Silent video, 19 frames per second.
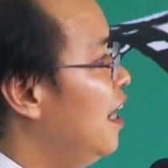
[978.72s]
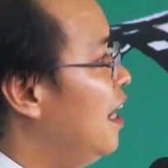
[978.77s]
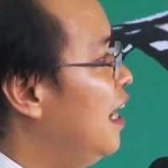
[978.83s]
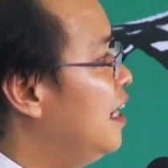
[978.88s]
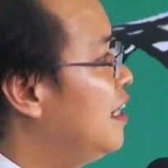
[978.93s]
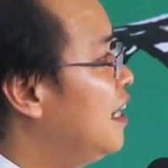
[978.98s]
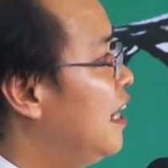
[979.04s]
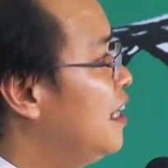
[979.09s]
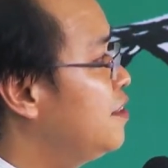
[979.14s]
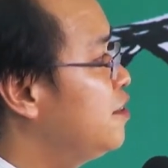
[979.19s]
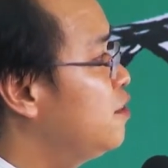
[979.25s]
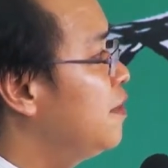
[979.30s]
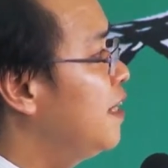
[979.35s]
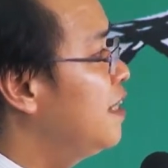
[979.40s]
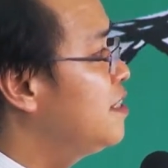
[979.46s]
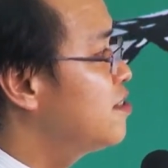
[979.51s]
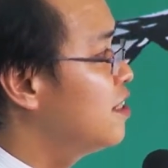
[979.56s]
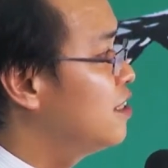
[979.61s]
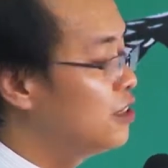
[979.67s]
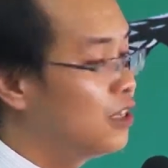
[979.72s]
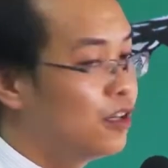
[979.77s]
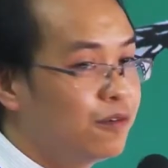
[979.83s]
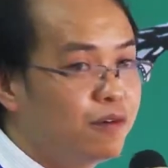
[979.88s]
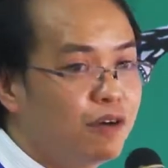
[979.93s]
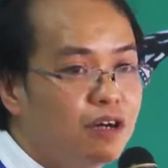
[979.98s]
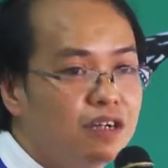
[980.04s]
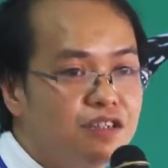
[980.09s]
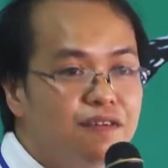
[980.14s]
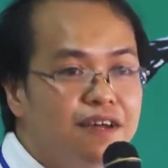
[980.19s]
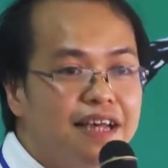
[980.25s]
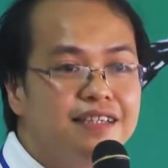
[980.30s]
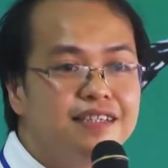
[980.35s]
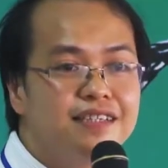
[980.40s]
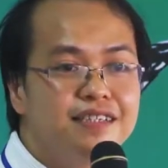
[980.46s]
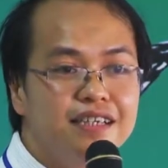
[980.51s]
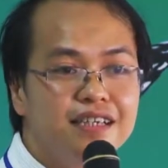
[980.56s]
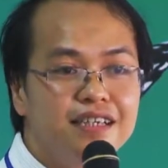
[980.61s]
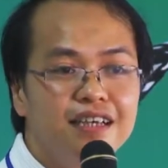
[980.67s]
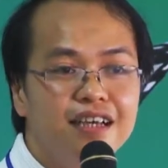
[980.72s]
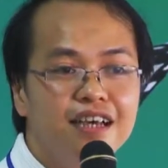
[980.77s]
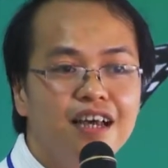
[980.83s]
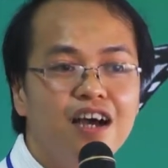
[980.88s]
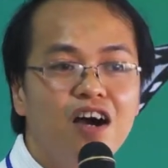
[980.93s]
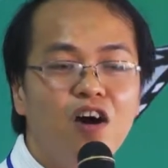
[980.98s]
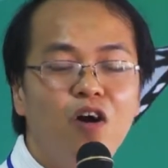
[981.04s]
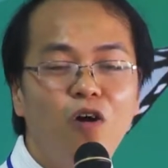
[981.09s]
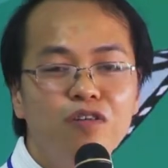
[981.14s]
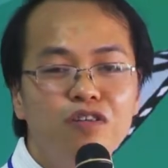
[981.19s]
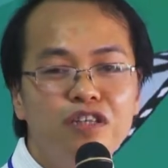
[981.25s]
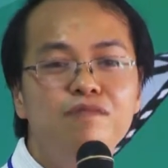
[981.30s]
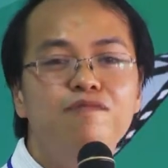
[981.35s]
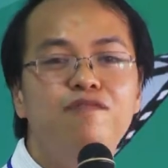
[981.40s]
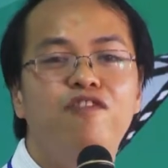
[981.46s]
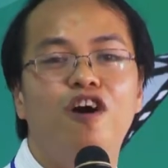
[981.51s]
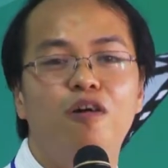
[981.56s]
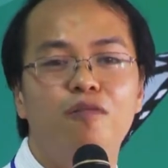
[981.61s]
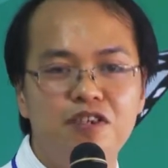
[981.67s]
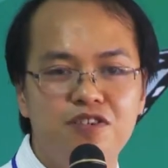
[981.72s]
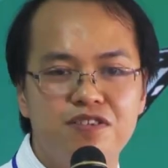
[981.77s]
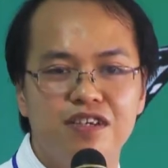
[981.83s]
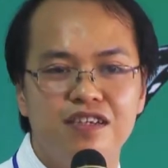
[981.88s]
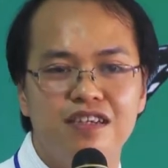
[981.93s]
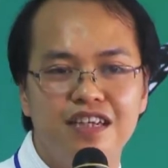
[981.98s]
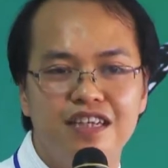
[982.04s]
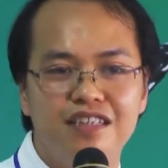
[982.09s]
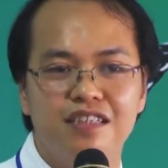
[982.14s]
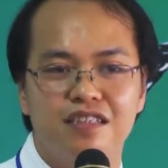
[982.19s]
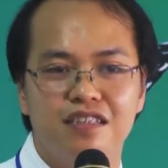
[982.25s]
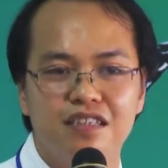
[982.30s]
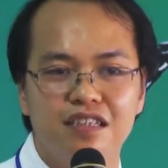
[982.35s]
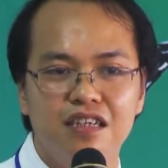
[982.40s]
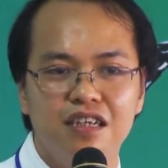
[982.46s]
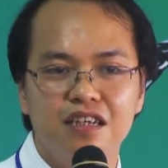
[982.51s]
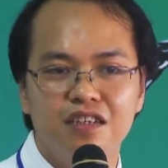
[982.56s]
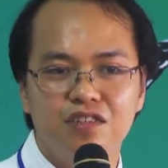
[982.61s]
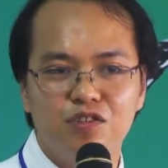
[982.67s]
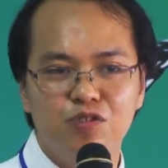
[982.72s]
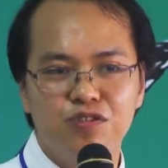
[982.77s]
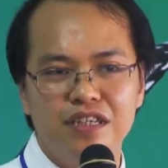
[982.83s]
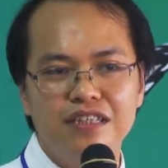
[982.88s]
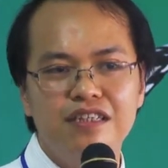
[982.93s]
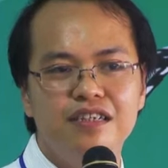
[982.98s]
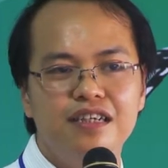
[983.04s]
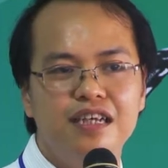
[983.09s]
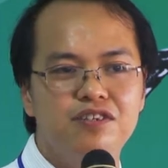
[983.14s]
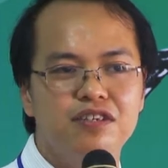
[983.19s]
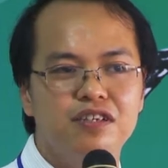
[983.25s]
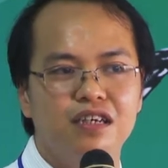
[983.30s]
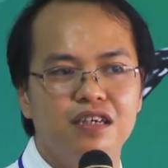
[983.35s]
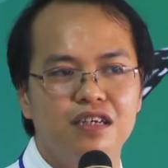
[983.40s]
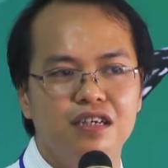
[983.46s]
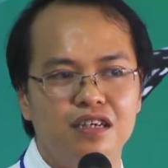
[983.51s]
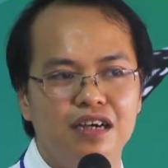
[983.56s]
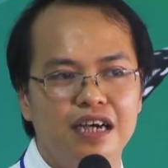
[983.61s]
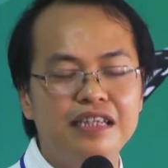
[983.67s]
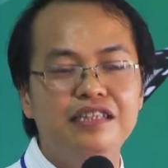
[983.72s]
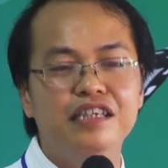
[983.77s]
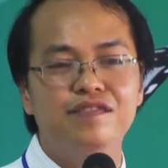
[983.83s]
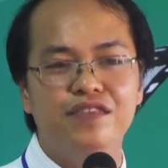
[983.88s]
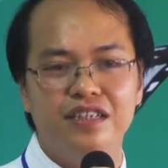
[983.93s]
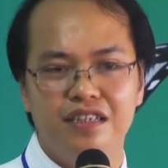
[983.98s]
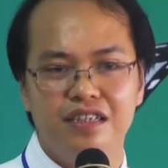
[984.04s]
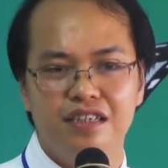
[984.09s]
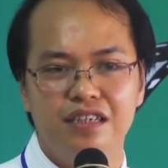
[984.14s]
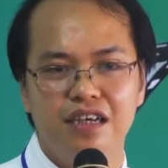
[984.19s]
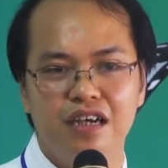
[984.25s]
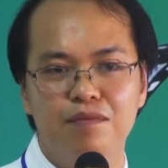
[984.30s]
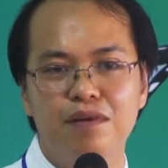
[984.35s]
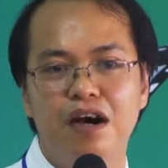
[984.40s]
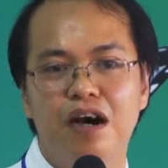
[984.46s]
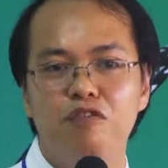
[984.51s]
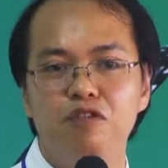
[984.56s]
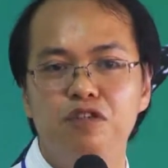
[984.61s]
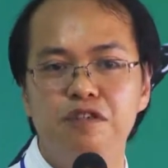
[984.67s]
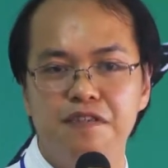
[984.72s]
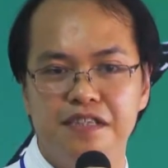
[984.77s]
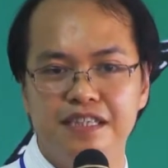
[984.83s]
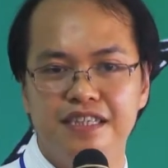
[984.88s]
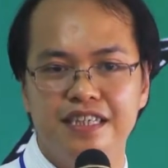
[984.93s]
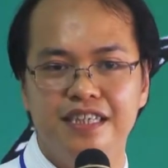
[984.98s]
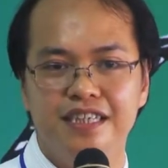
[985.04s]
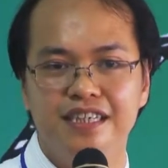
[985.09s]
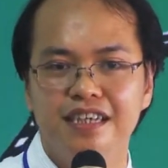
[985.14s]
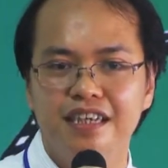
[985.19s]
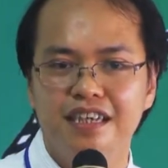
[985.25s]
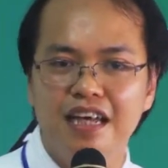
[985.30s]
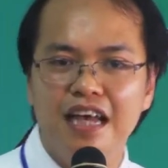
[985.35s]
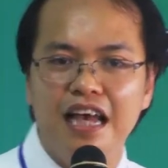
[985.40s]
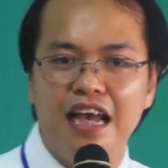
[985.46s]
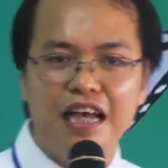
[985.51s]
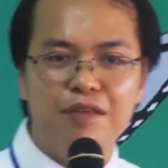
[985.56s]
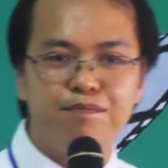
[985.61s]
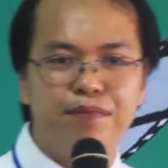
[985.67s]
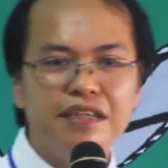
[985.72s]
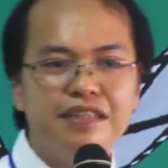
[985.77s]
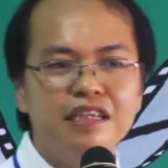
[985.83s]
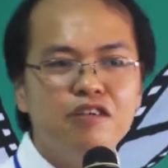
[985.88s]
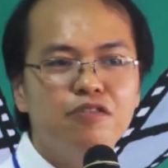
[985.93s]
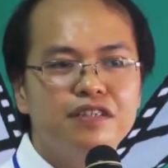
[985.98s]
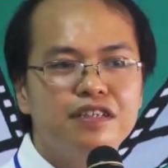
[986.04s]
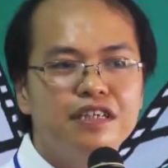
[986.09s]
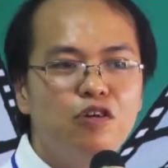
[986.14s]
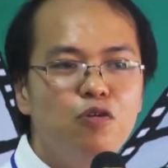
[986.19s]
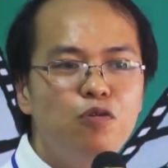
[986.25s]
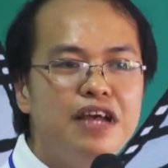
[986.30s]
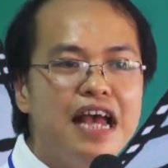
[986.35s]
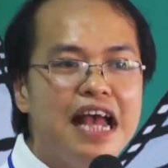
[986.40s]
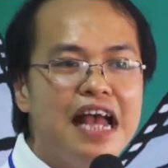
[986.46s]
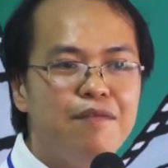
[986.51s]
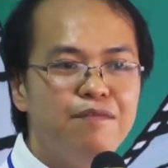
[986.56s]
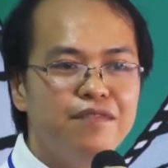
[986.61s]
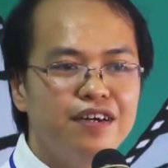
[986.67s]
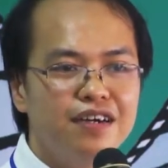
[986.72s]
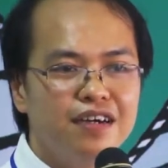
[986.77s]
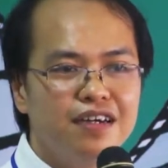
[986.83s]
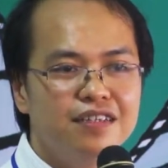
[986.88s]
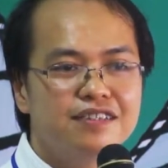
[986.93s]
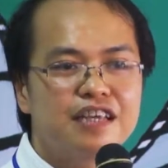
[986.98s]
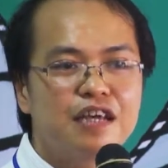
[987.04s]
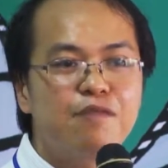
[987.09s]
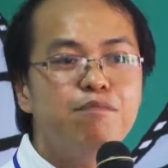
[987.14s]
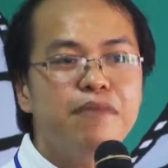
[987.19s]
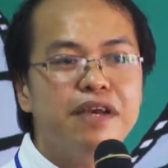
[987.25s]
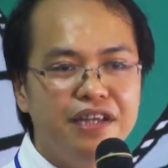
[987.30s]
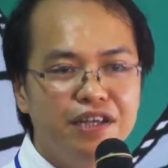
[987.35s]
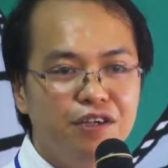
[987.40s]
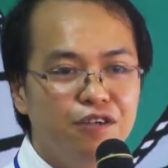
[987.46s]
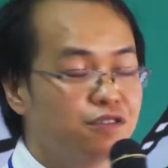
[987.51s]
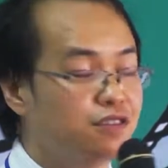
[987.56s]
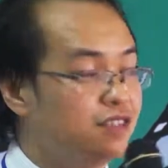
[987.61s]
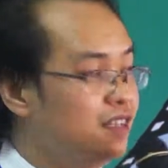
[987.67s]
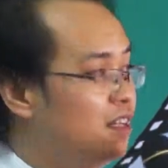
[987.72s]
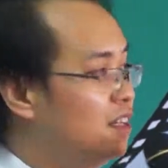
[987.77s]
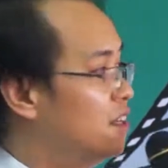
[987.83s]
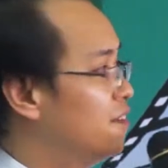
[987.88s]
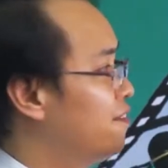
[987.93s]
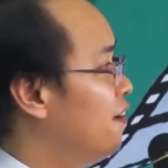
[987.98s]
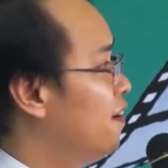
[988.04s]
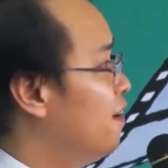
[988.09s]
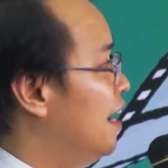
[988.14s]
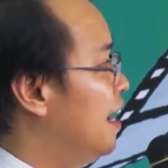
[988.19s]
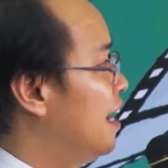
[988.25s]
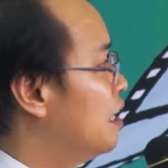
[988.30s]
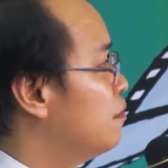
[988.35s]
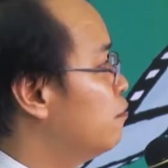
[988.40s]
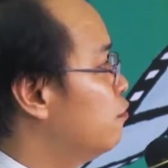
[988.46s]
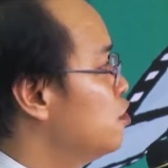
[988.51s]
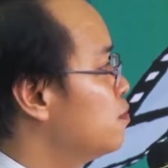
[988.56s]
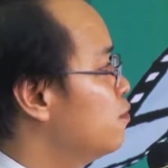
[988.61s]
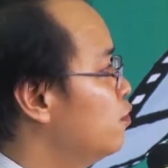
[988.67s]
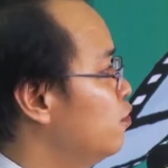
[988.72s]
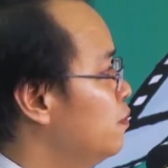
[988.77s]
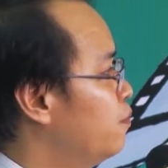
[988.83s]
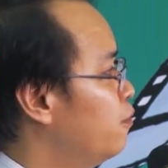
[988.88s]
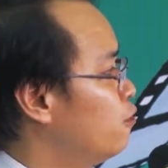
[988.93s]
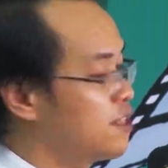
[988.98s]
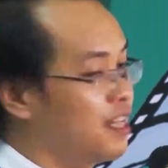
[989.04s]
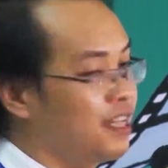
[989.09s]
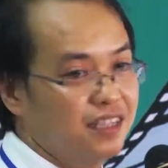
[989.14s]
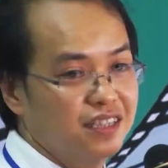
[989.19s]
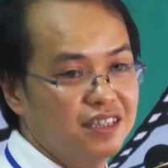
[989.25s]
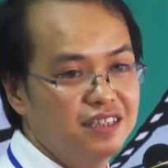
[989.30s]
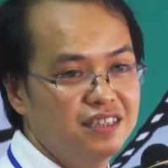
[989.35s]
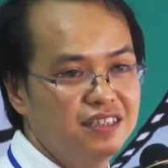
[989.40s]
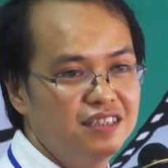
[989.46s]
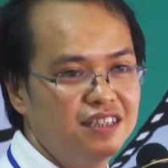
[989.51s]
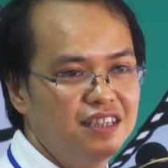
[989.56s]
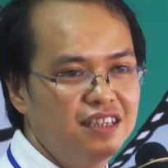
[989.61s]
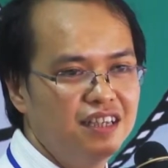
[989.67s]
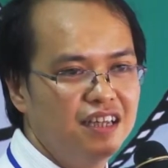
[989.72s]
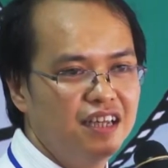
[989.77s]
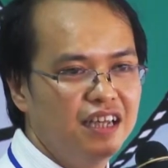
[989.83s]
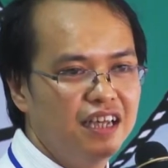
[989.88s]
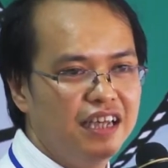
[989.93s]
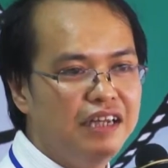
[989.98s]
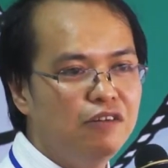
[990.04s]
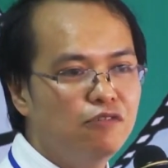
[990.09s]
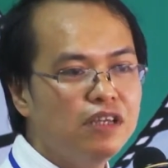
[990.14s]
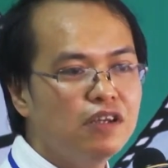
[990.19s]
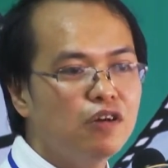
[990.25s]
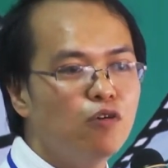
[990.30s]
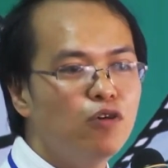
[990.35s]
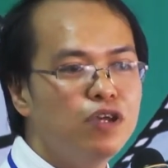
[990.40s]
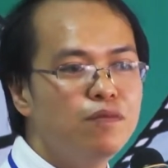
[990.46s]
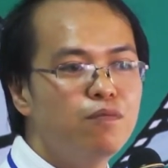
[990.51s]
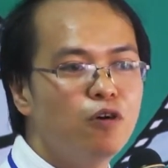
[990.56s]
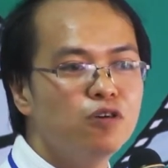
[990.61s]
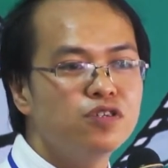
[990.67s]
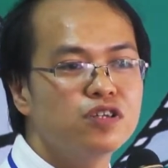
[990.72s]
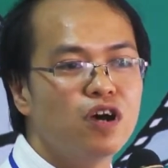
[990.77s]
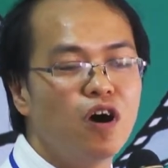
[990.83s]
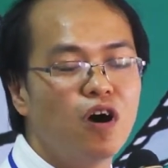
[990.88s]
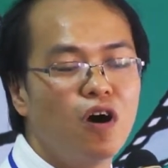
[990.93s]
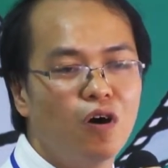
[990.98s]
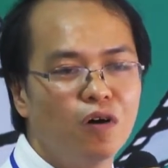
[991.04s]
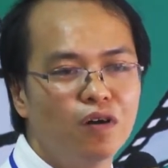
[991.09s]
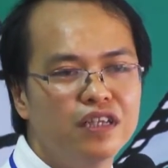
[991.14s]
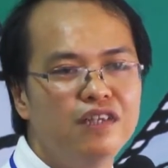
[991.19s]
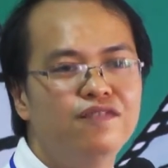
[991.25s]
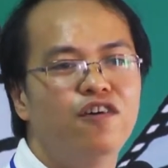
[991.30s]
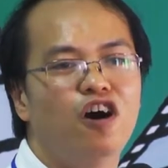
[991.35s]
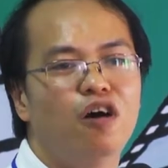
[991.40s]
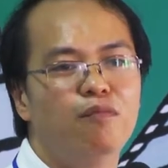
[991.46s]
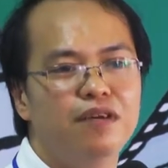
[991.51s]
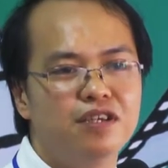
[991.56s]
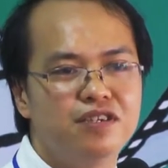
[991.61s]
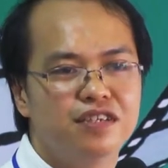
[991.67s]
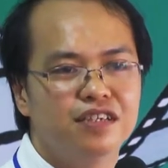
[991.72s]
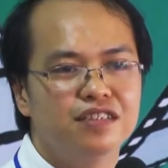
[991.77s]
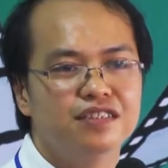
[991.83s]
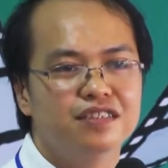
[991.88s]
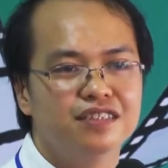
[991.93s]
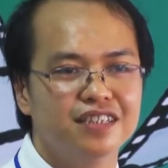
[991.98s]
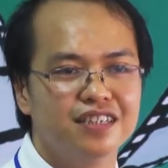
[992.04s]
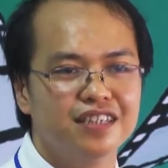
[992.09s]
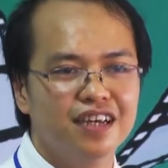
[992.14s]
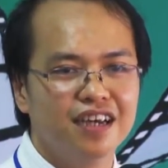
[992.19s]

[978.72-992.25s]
And as you mentioned, you can see all the information related to the international activity of our university. And particularly, we have a sub-menu for Erasmus project, in which we post all information